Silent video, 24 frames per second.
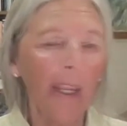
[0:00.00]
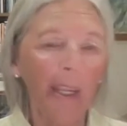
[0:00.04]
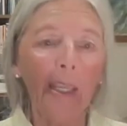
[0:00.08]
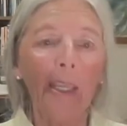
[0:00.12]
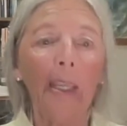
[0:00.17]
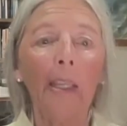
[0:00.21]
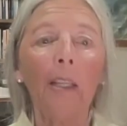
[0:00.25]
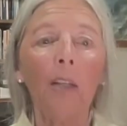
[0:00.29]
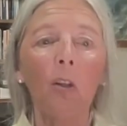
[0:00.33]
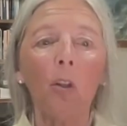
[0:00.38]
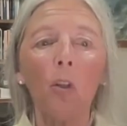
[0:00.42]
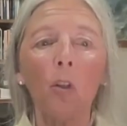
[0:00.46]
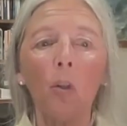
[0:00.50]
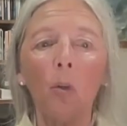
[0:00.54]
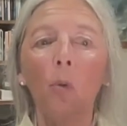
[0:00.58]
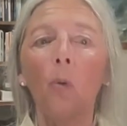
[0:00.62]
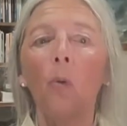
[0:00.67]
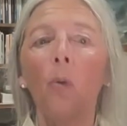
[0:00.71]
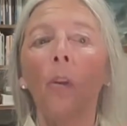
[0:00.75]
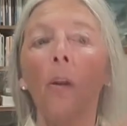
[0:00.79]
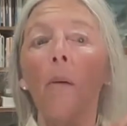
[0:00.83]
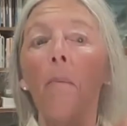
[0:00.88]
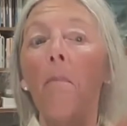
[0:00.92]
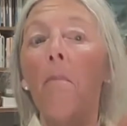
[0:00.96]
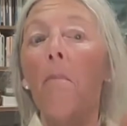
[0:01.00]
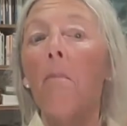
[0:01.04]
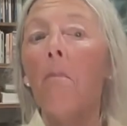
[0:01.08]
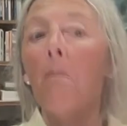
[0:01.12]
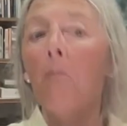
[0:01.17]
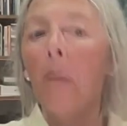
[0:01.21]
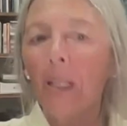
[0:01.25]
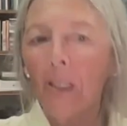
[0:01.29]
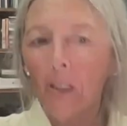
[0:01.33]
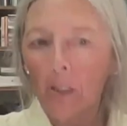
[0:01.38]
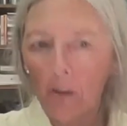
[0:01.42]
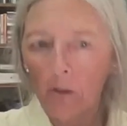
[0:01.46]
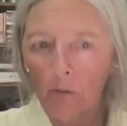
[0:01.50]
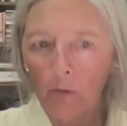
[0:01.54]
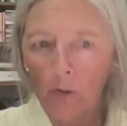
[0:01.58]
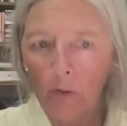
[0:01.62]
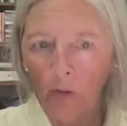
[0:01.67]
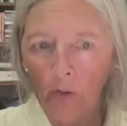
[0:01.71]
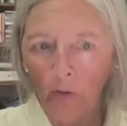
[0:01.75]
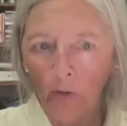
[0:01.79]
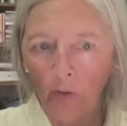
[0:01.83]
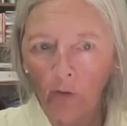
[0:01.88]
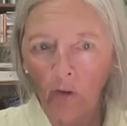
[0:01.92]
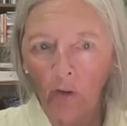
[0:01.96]
into the
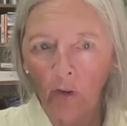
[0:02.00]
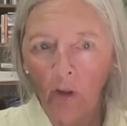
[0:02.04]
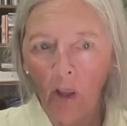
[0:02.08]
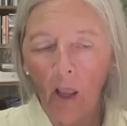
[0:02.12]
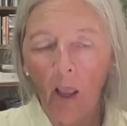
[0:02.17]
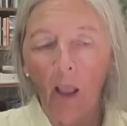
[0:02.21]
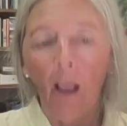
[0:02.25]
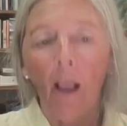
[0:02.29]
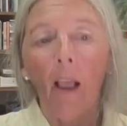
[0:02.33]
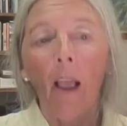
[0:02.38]
metaverse.